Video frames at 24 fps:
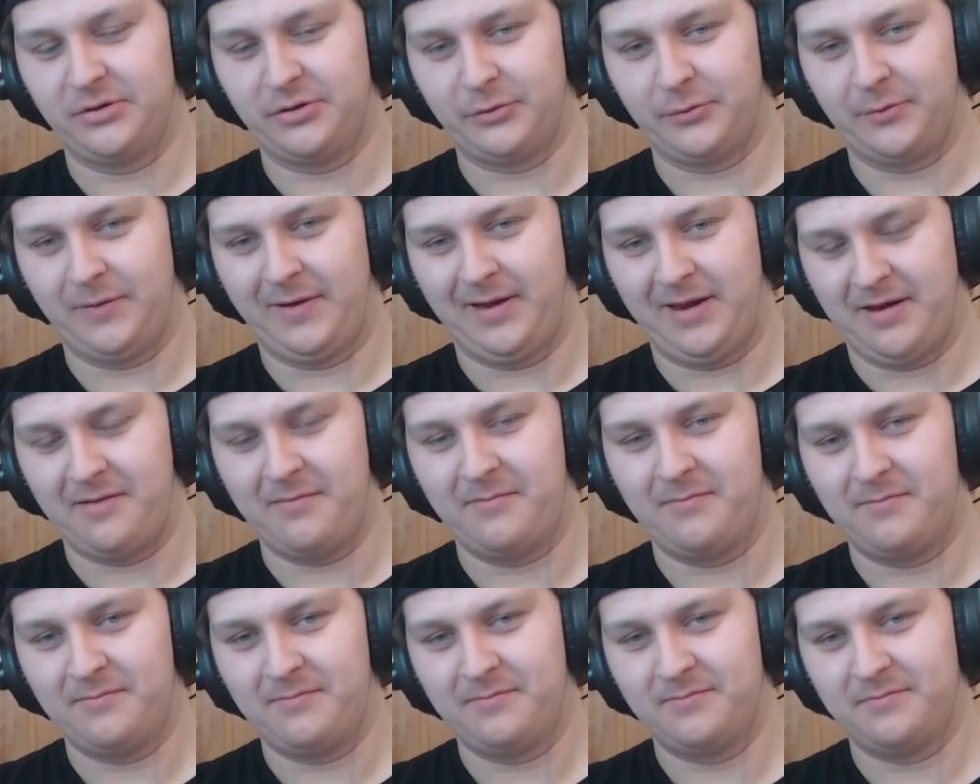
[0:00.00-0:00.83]
win.
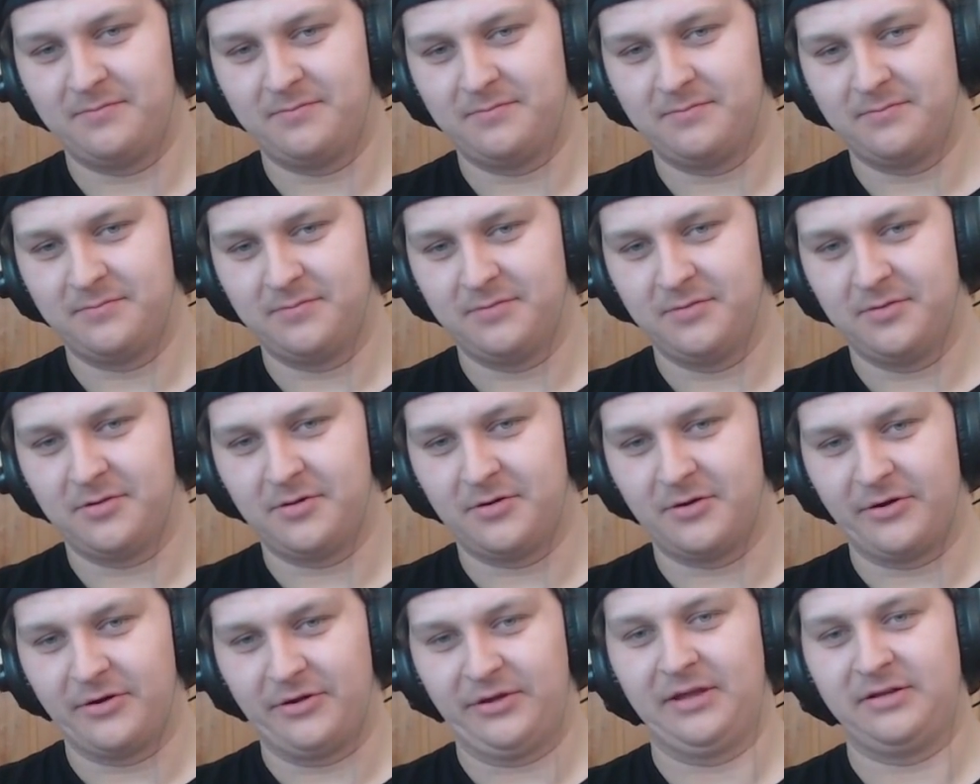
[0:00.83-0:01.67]
Or
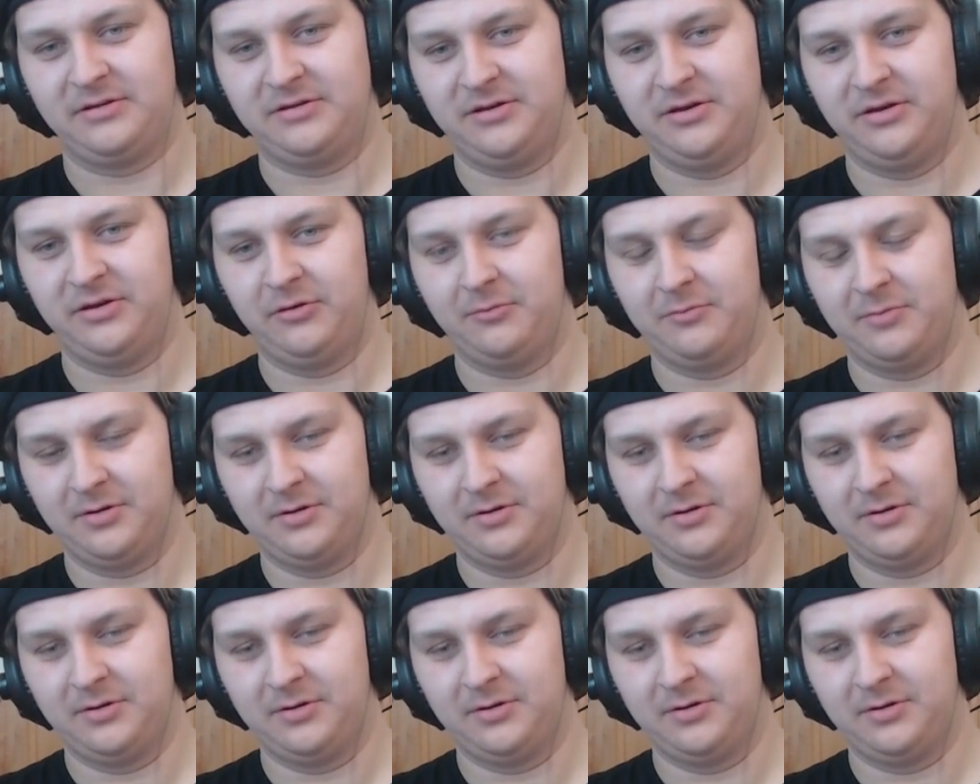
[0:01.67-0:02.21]
that cube.